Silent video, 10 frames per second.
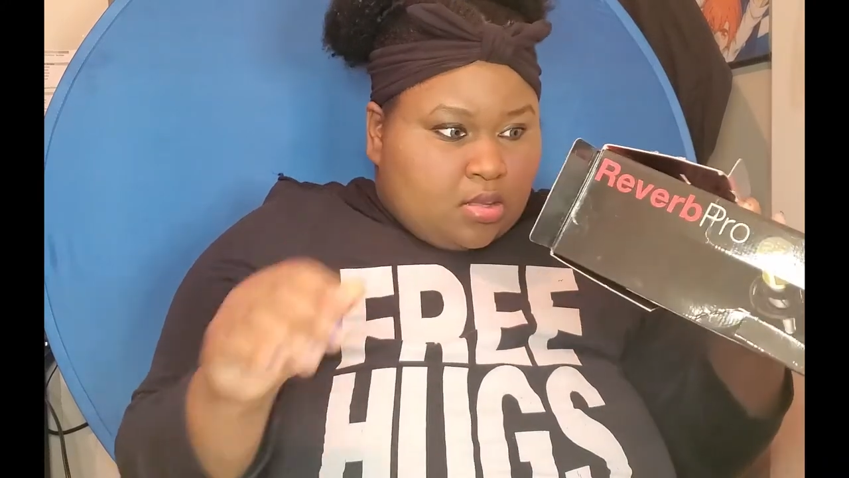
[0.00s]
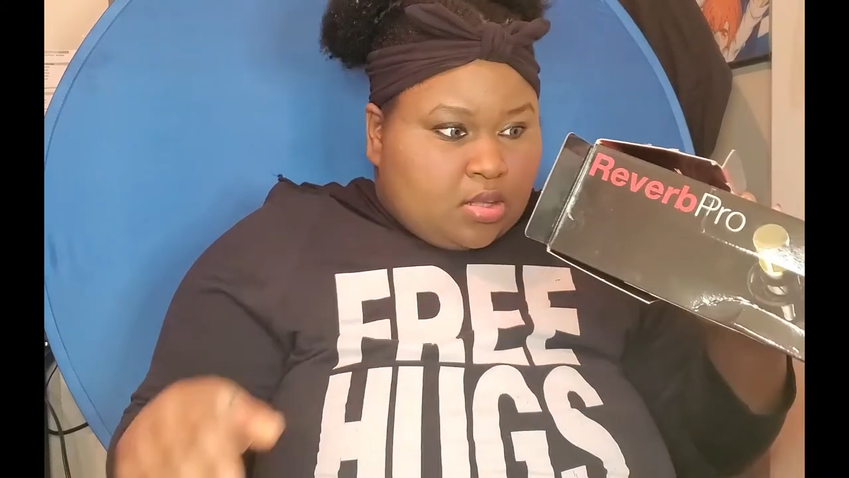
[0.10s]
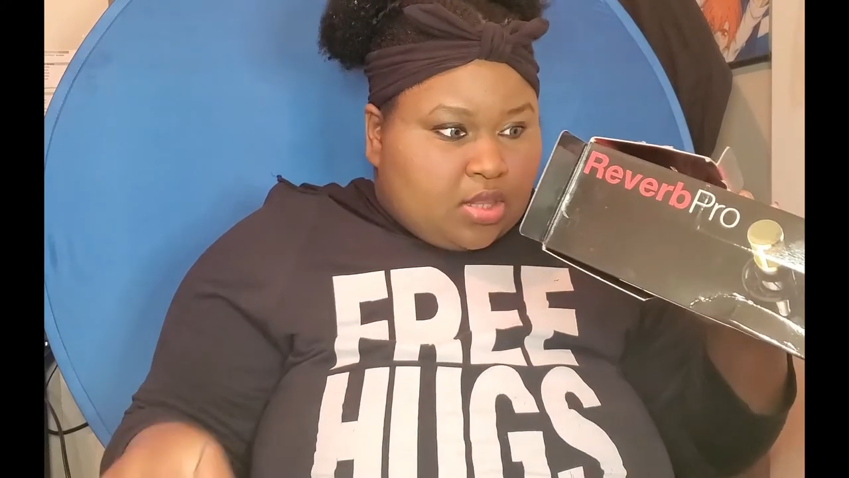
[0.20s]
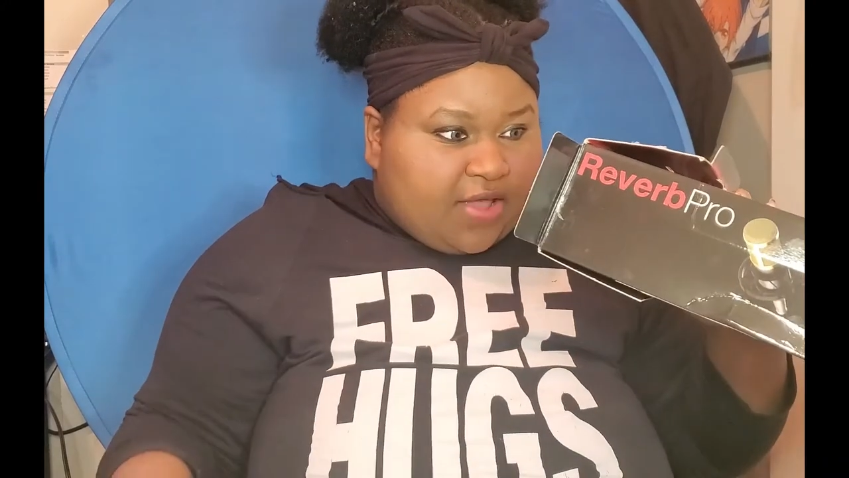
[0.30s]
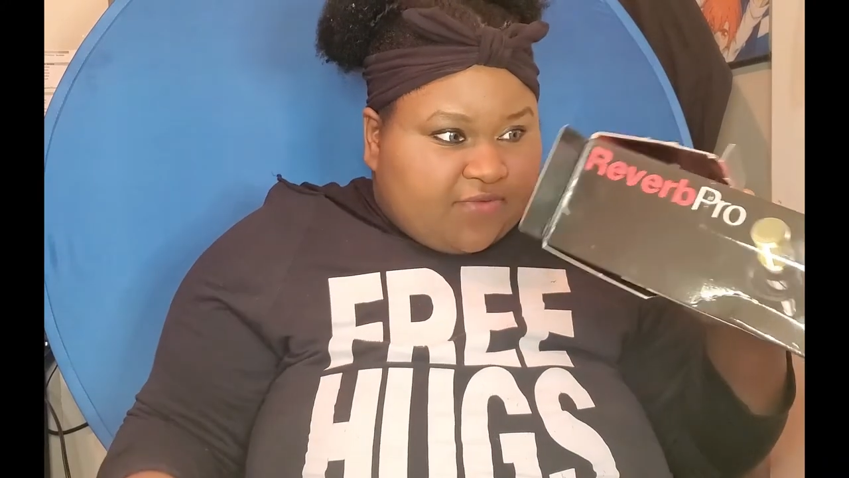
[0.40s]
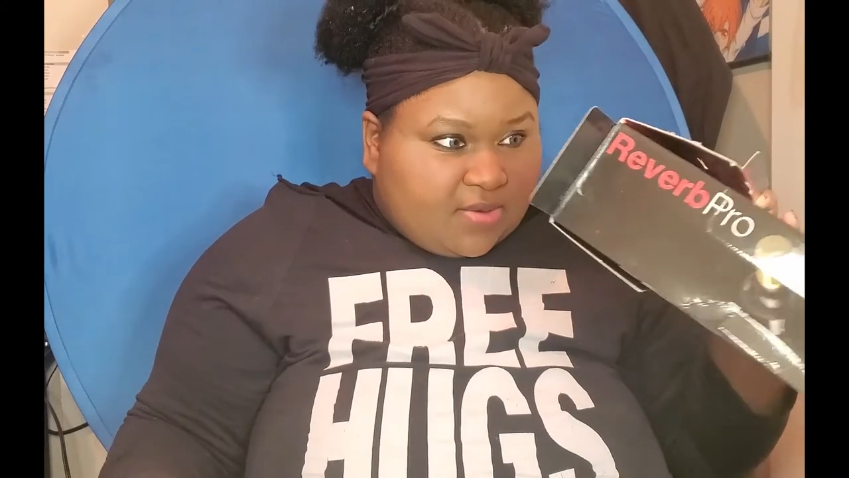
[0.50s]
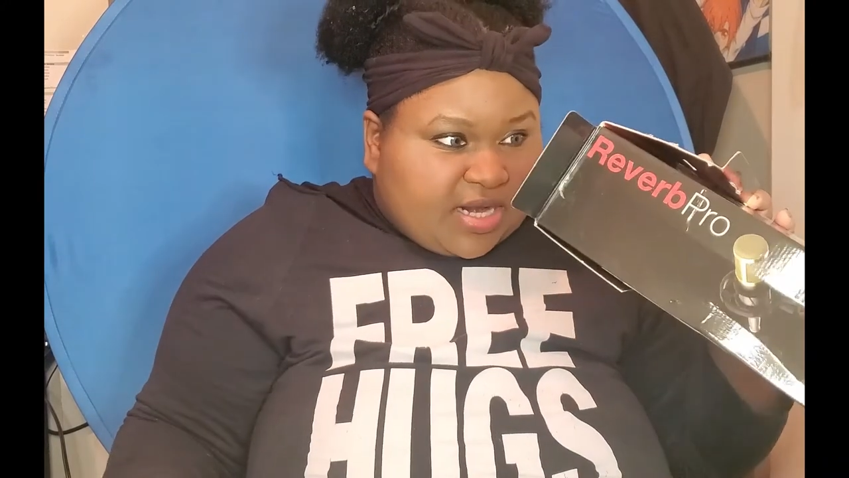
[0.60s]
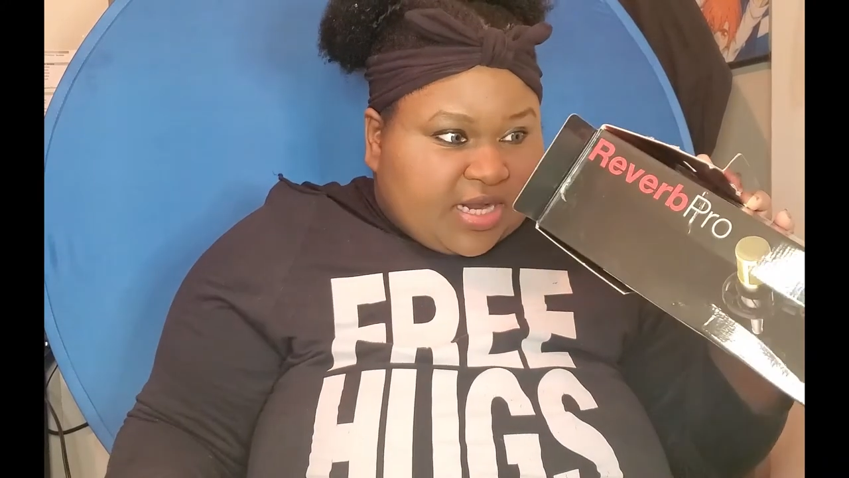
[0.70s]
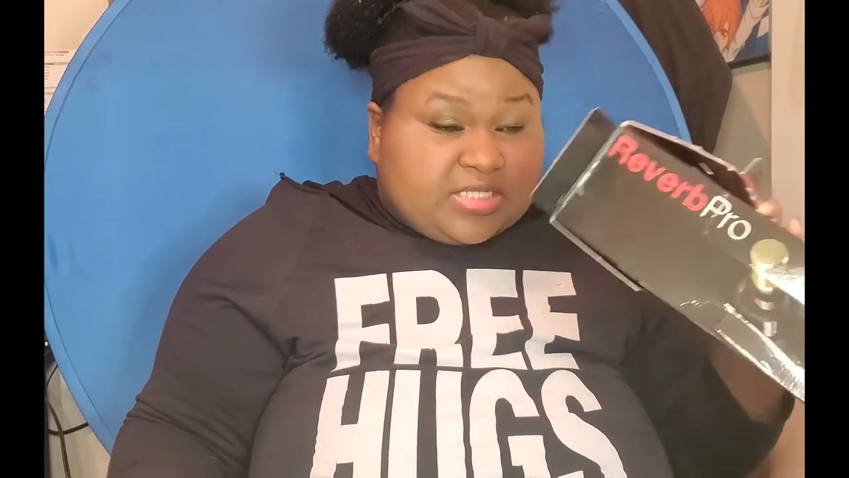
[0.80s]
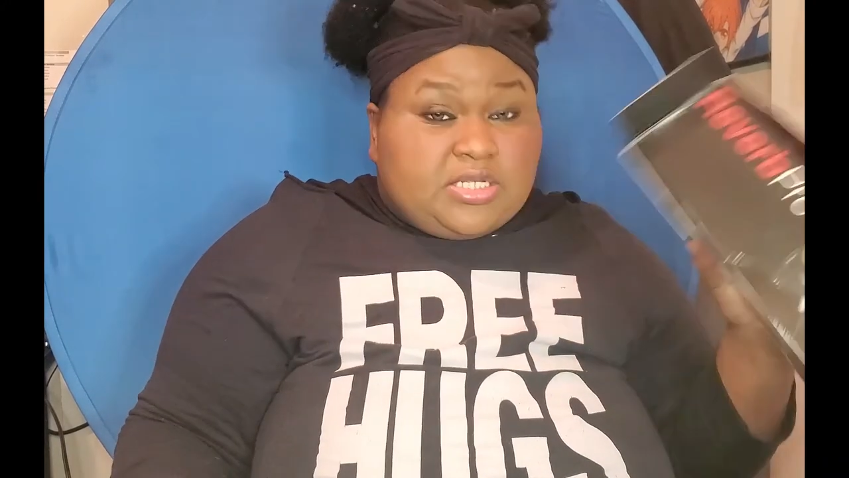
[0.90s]
Now, if anybody
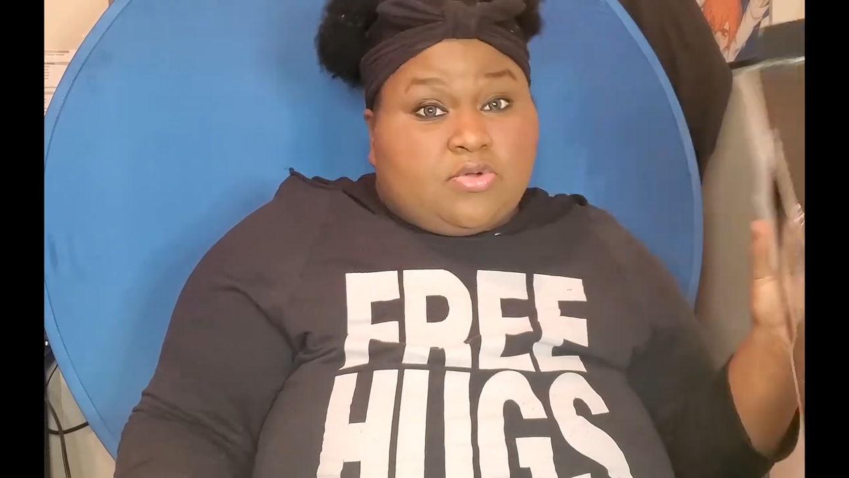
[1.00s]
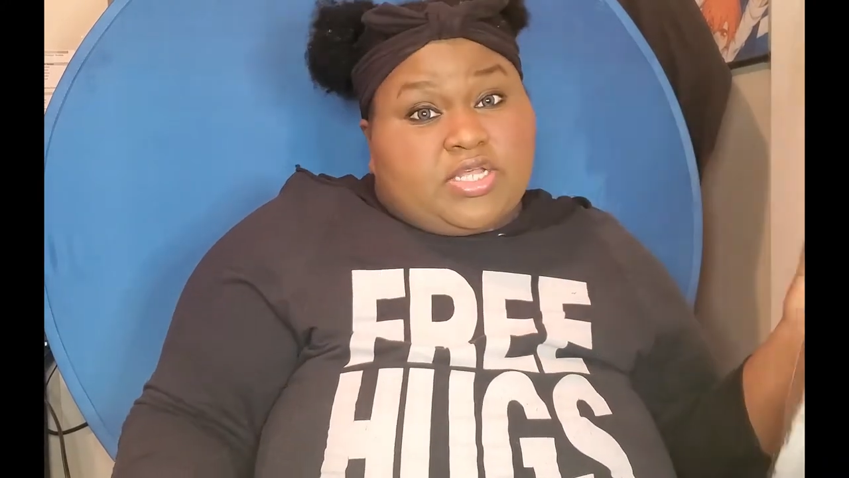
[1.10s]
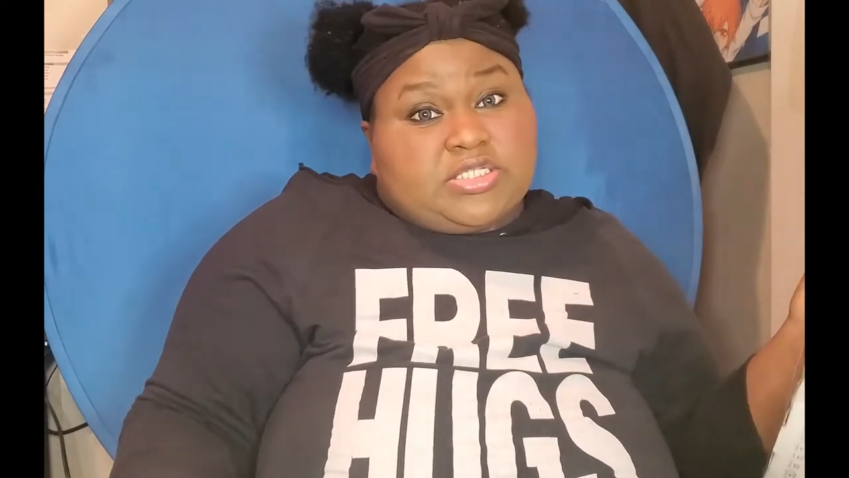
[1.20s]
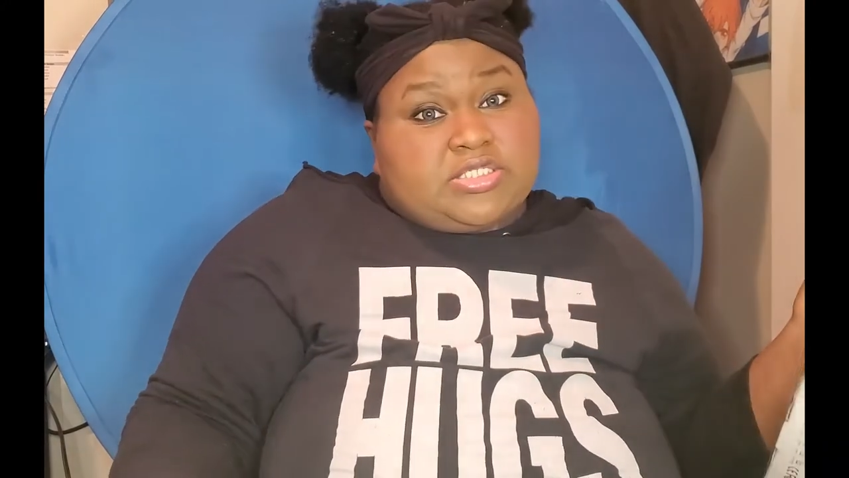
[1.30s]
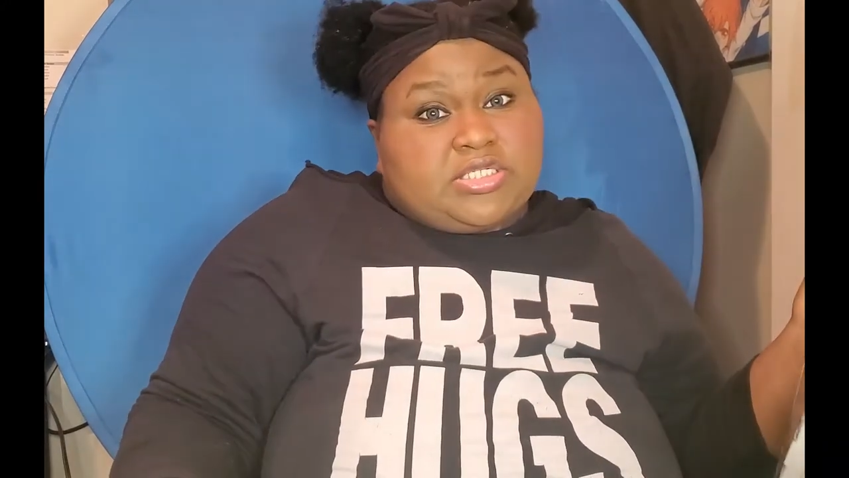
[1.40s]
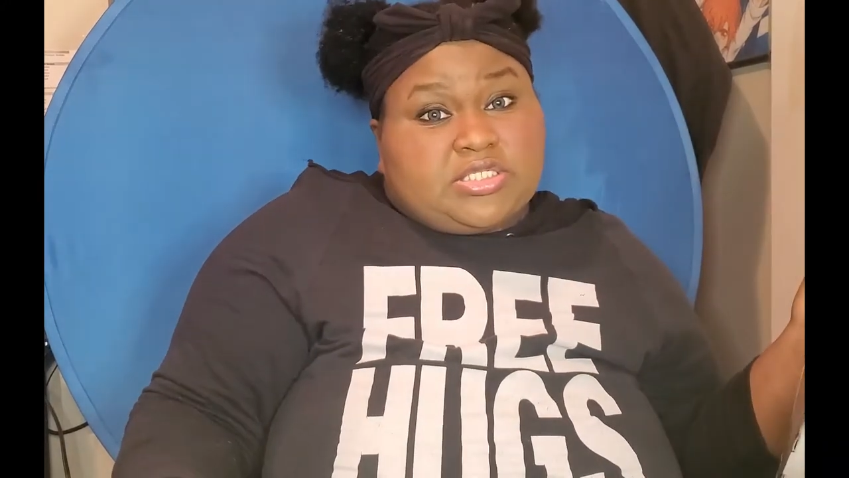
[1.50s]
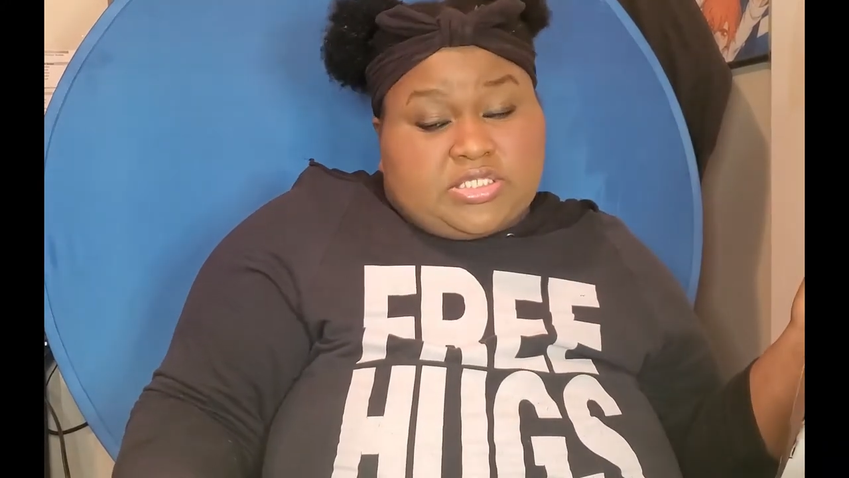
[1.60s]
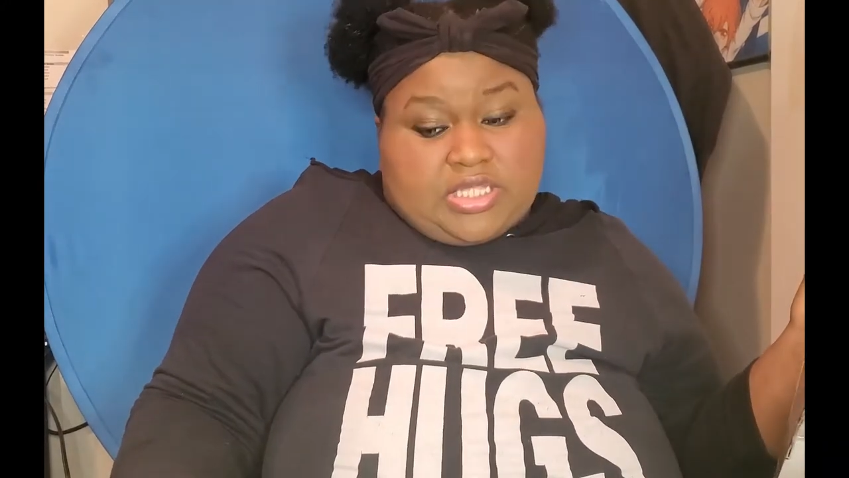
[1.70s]
has any questions,